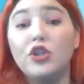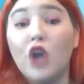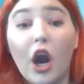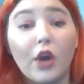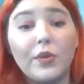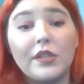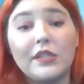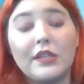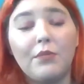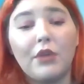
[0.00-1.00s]
talk with
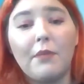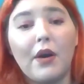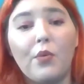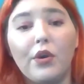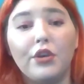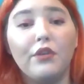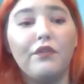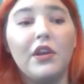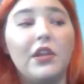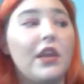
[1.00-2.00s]
someone about what you're
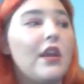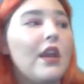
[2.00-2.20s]
feeling,